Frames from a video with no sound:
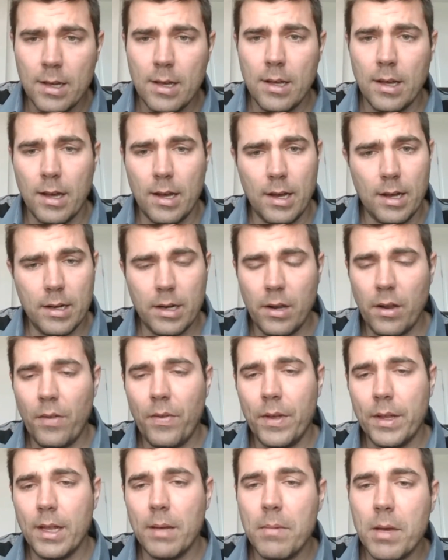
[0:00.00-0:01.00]
another
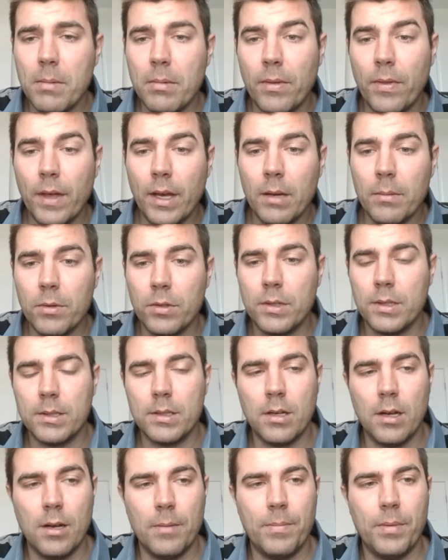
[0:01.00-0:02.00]
thing that made me think about this
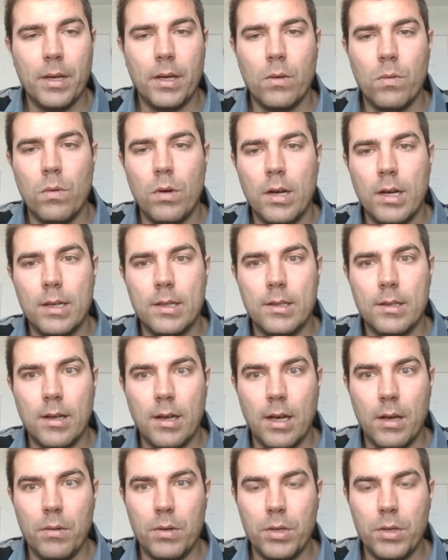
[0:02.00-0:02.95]
topic was I